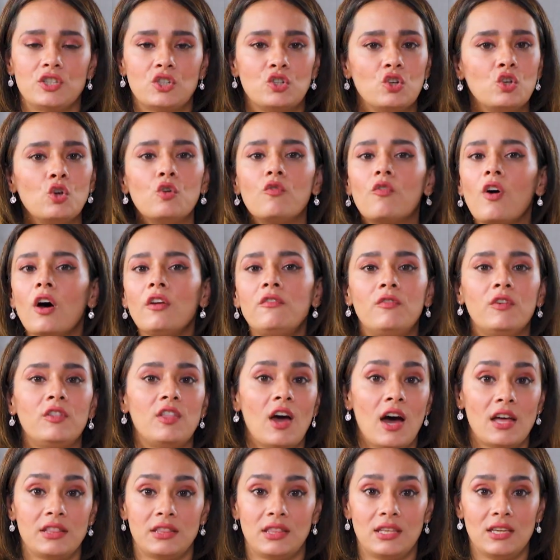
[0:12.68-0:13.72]
So you've got
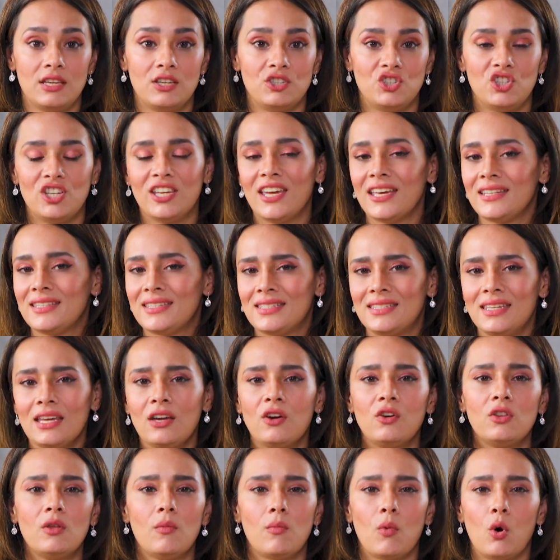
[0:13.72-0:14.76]
Vedanti. She gets
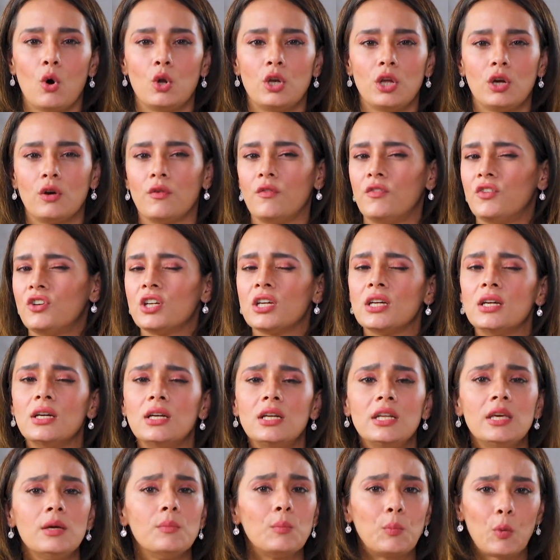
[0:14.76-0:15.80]
sick on the morning of a
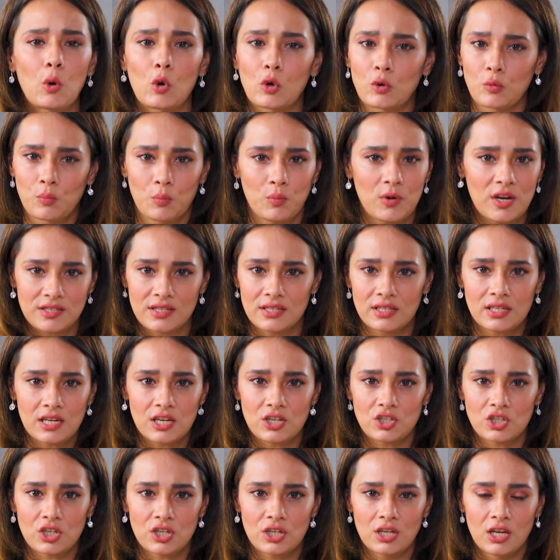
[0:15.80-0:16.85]
really important
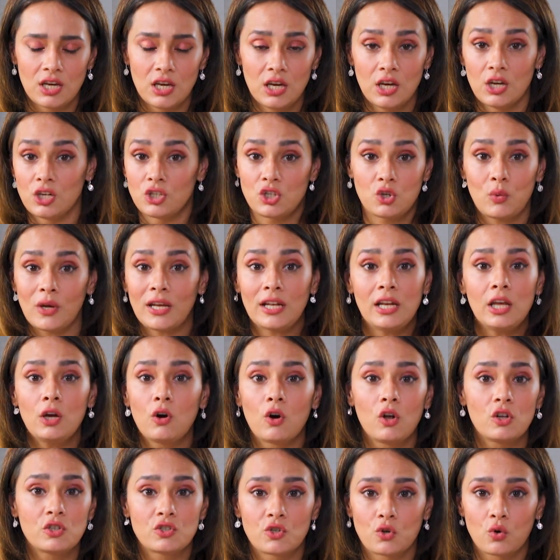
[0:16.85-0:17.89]
presentation. She quickly
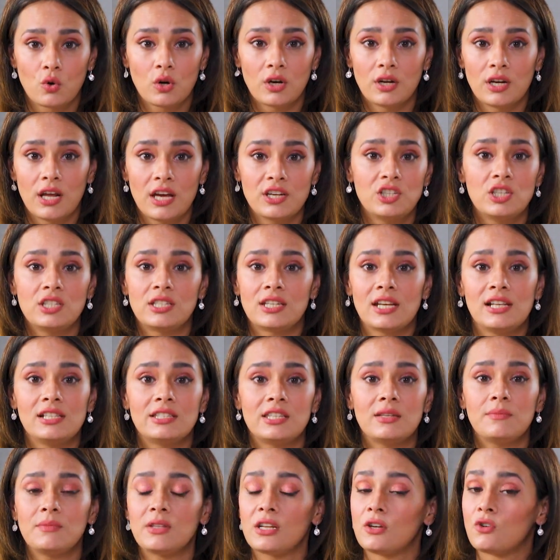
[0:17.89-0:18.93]
calls Rohan and she
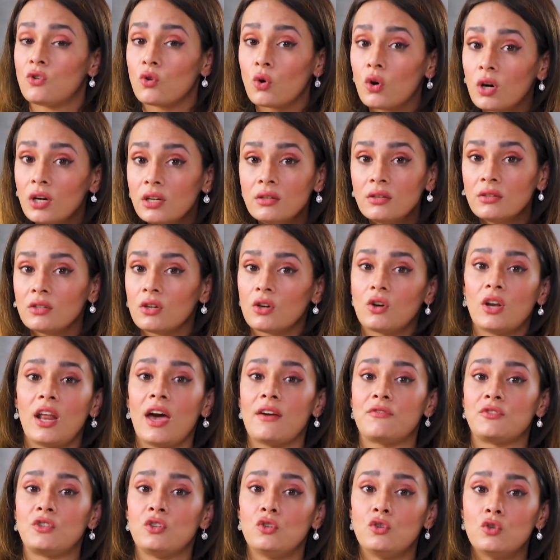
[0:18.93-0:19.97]
tells him that, Rohan, you're going to
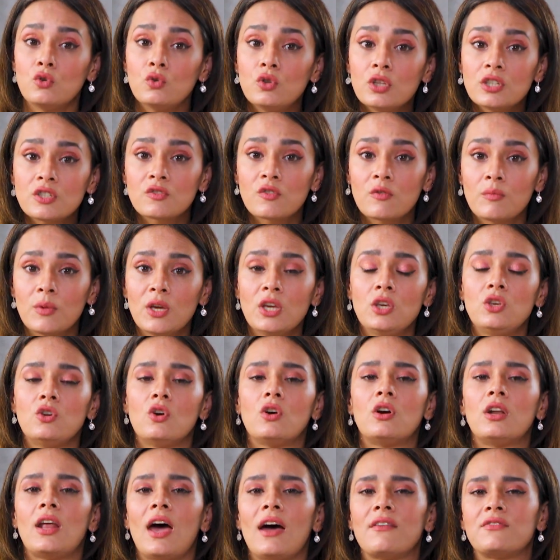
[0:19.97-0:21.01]
have to do this for me. You're
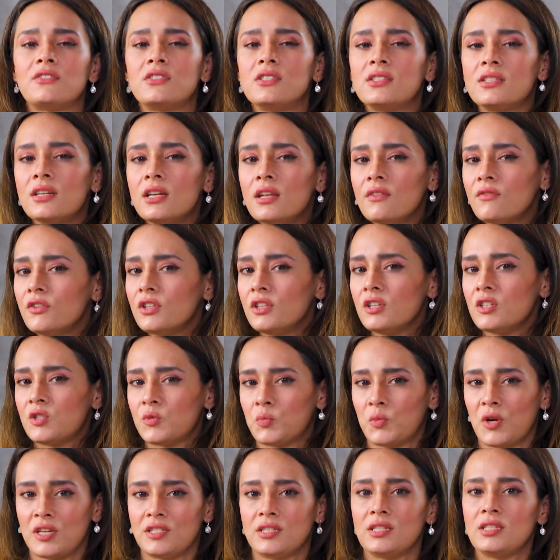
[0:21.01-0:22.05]
going to have to deliver this
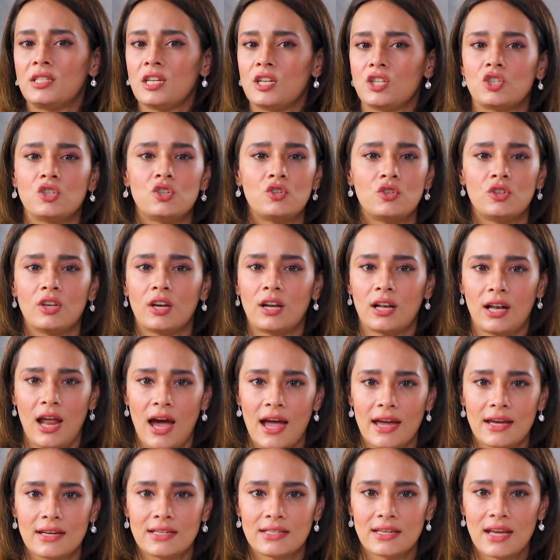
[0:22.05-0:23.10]
presentation to the
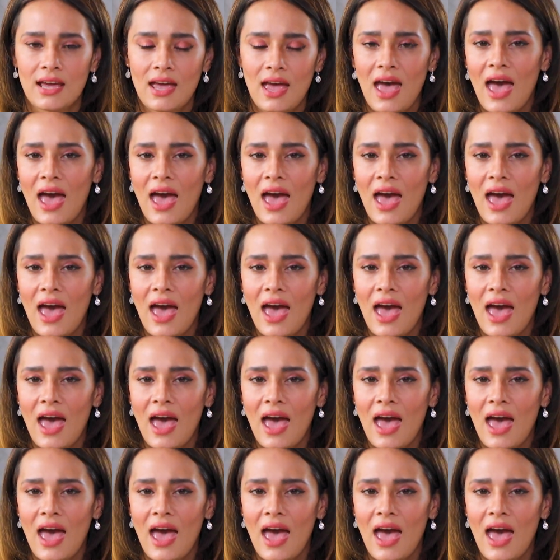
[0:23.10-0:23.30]
client.